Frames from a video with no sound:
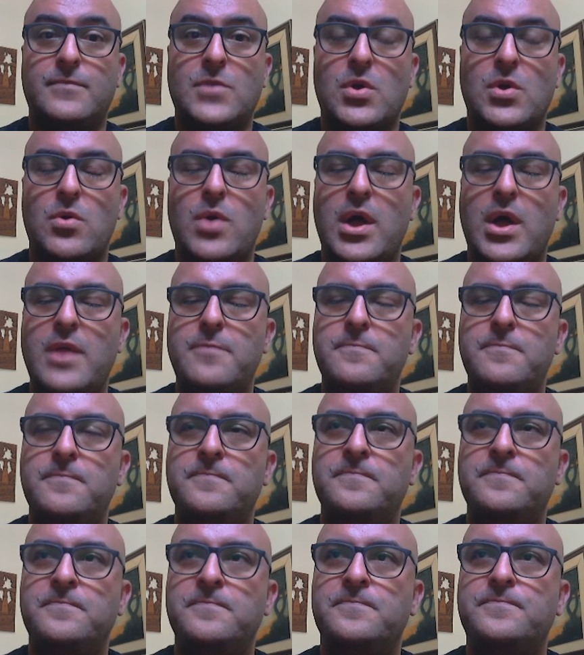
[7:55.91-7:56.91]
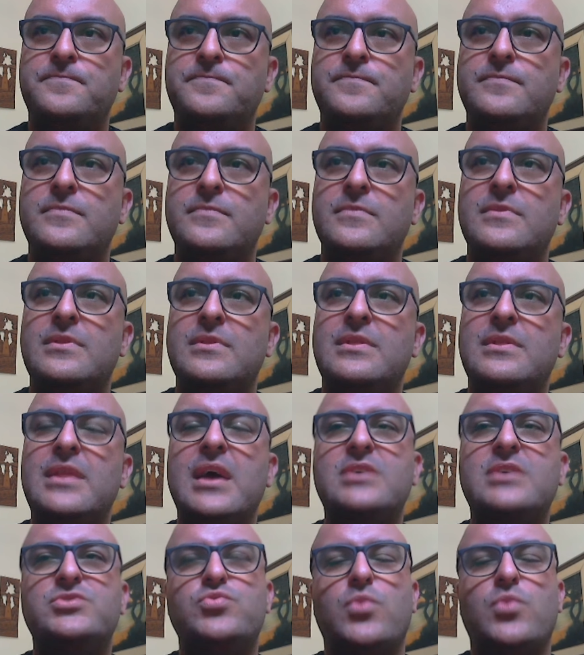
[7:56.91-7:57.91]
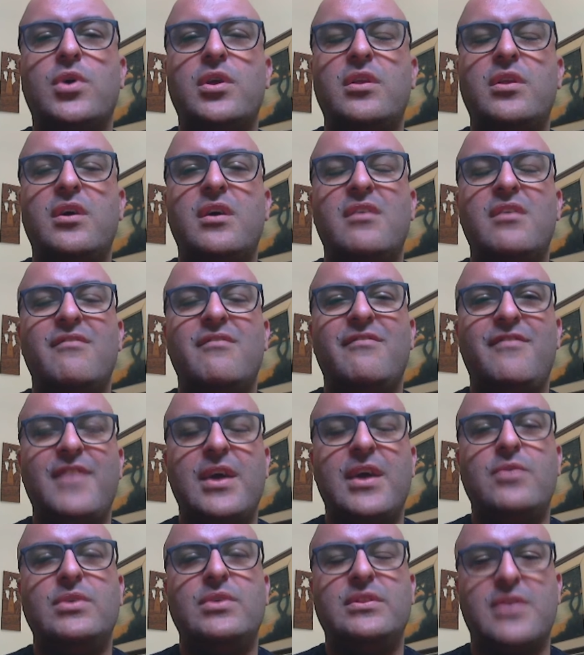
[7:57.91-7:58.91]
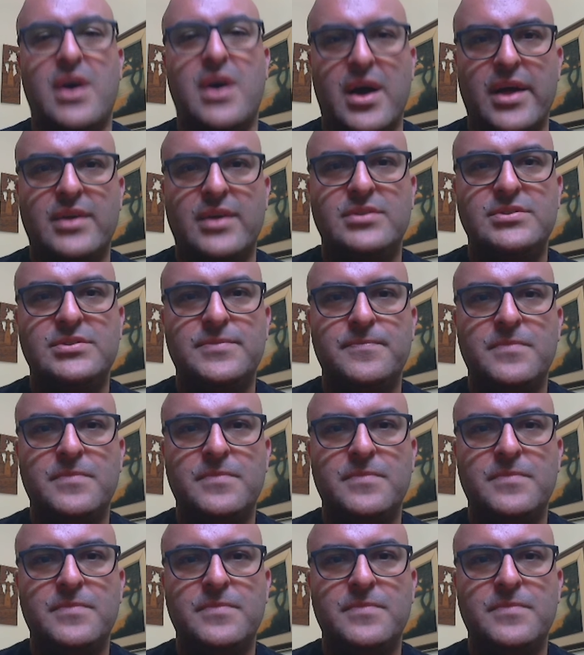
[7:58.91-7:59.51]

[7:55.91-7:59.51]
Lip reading: All right? Next one, very tired.